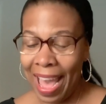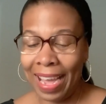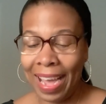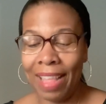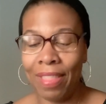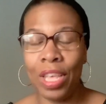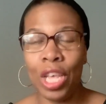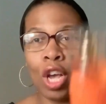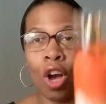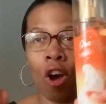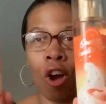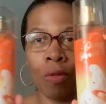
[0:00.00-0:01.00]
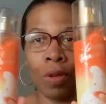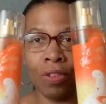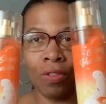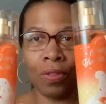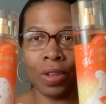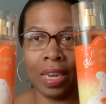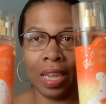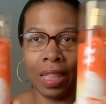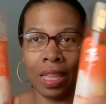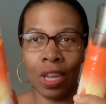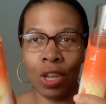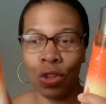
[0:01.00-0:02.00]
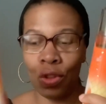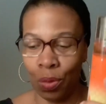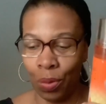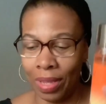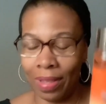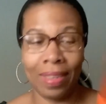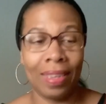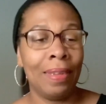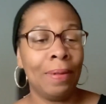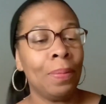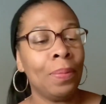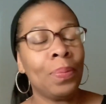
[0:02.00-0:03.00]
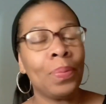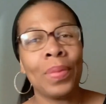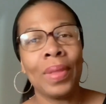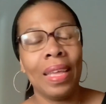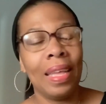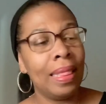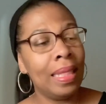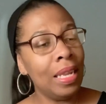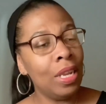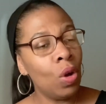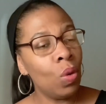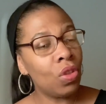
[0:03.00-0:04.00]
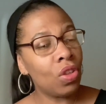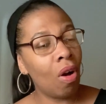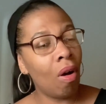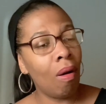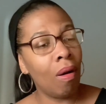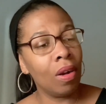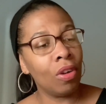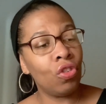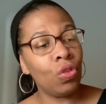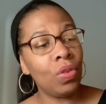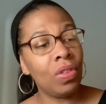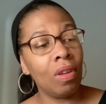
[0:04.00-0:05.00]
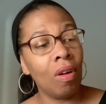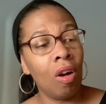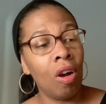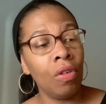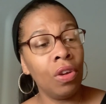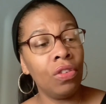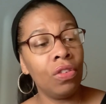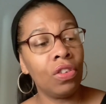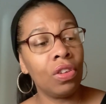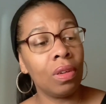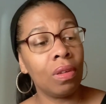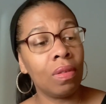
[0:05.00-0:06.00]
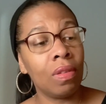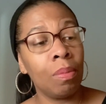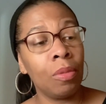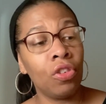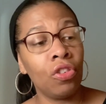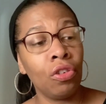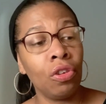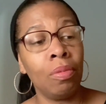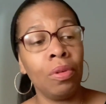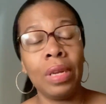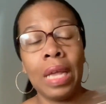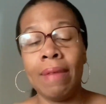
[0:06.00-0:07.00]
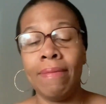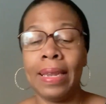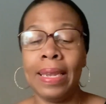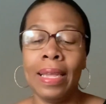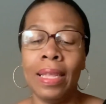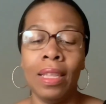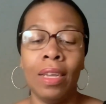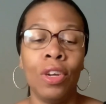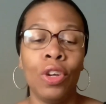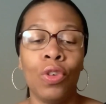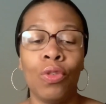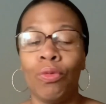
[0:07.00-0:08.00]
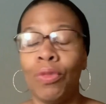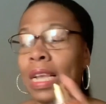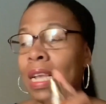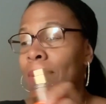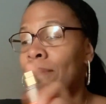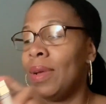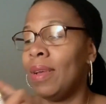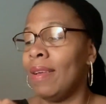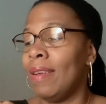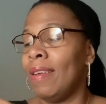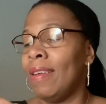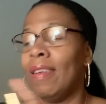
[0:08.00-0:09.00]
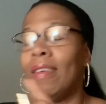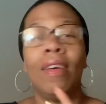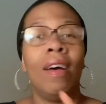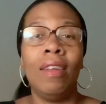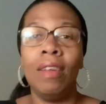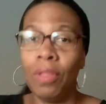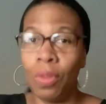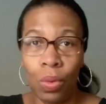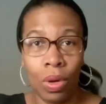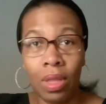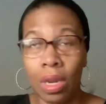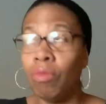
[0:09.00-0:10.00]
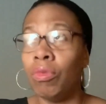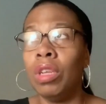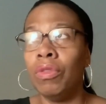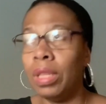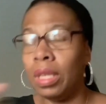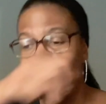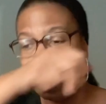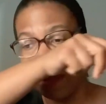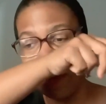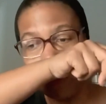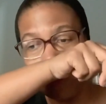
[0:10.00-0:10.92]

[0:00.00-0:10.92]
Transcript: I got the orange vanilla twist. The notes are juicy orange, summer sherbet, and vanilla cream. Another one that I'm really, really digging.